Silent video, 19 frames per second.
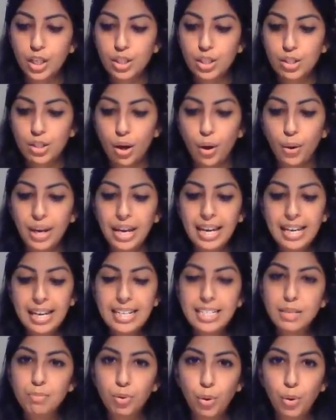So it
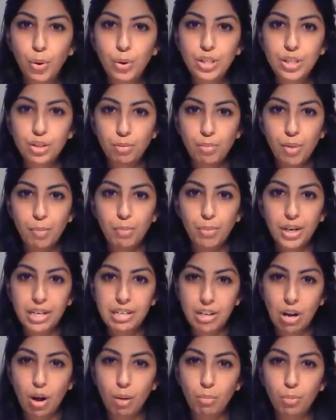is important to remember
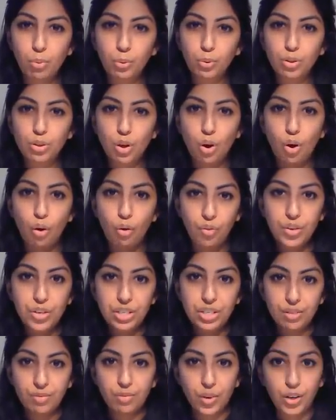examples of the
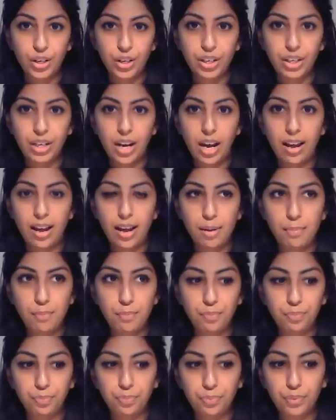different
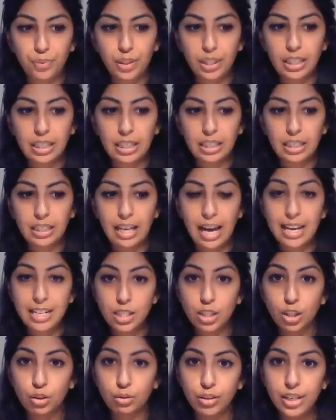um,
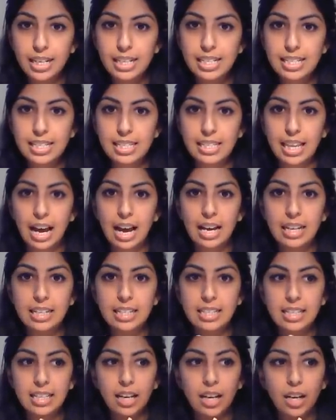categories
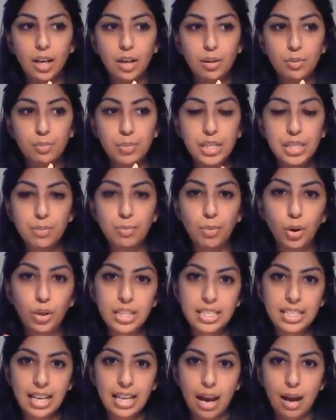that beta
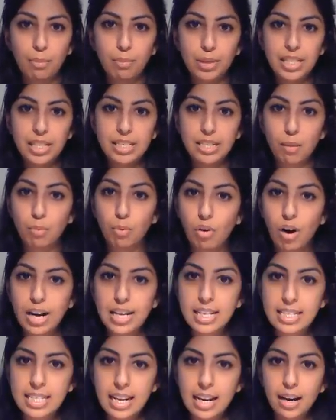blockers can be
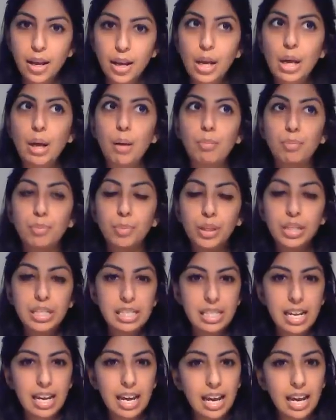summarised in
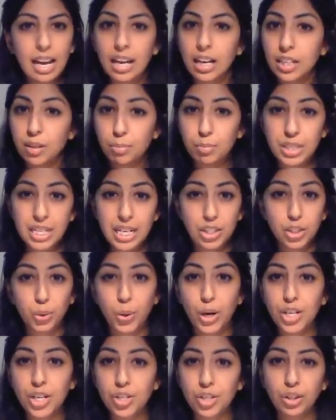because a potential
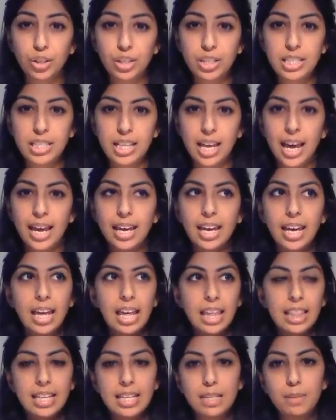question could say
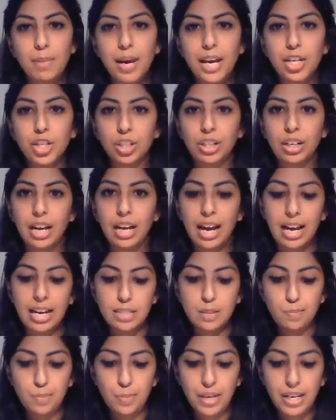this patient
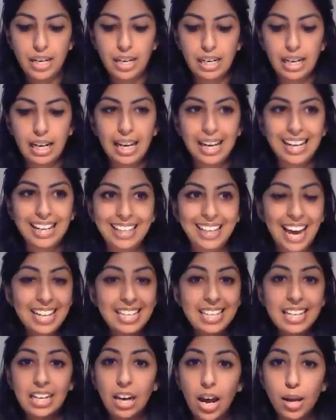has been
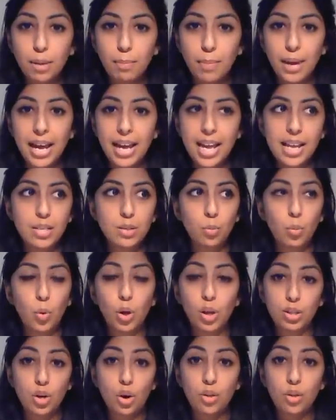getting nightmares
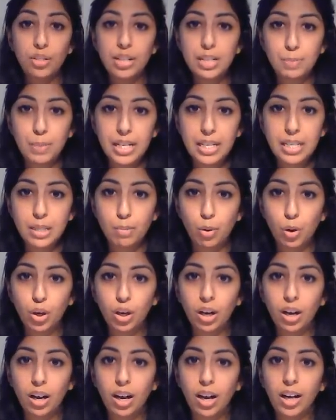whilst on this beta
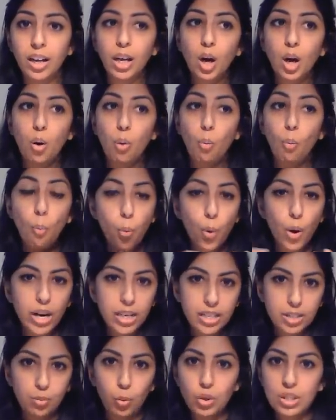blocker
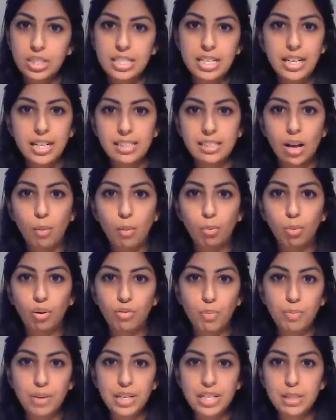what, what's an example
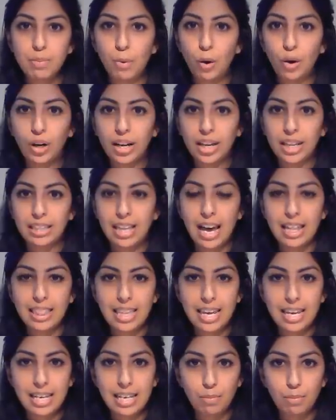of a beta blocker that
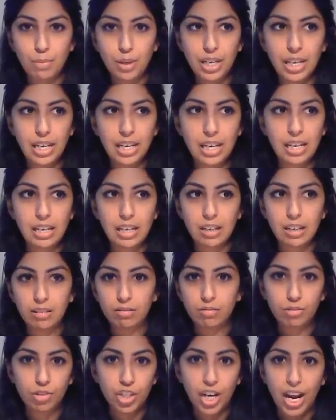they can be
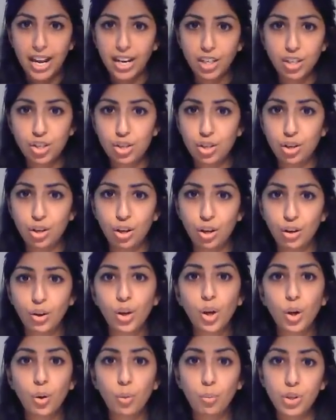changed to
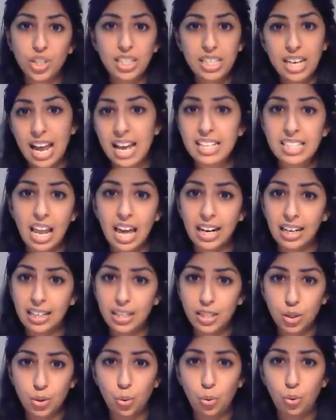which is less likely
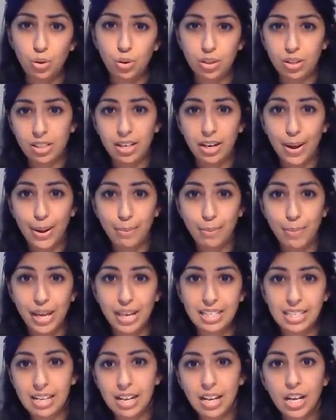to cause
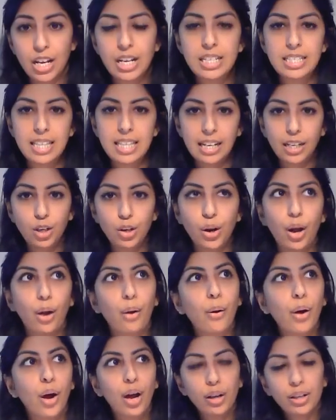nightmares so then you
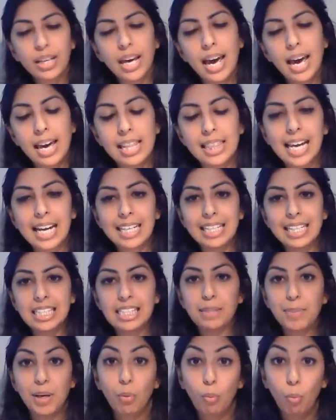know okay that
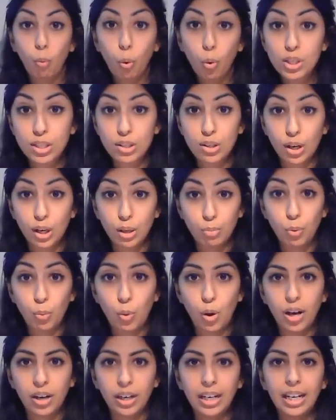needs to be a water soluble
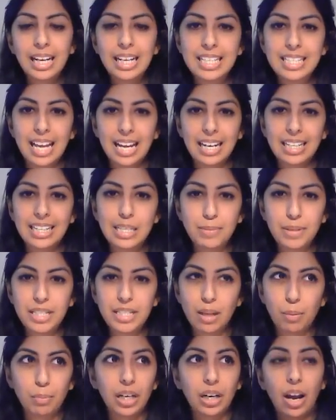one so that needs to be
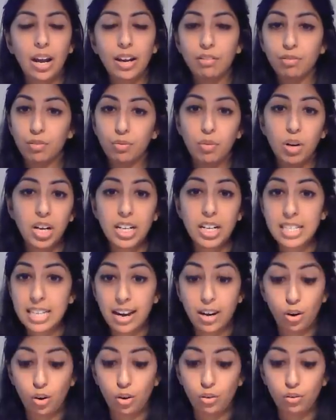something like
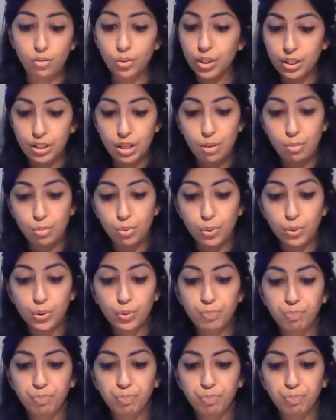atenolol for example